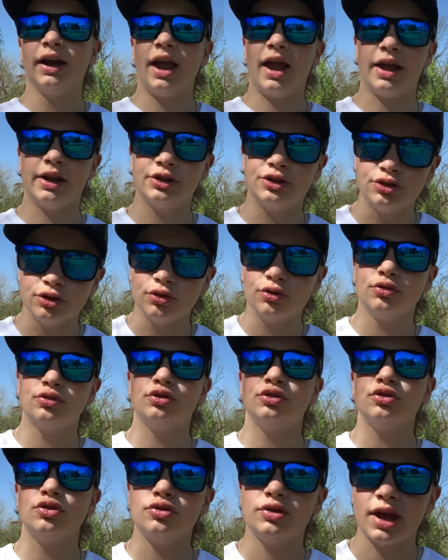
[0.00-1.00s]
Into
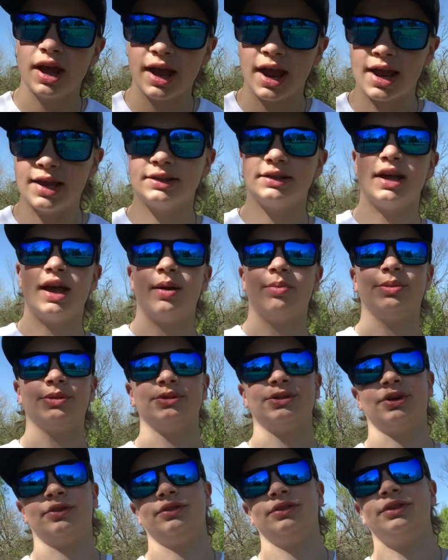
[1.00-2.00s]
today's
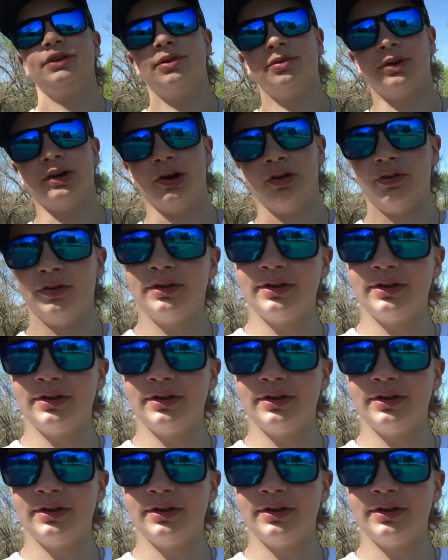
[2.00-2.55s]
episode. There we go.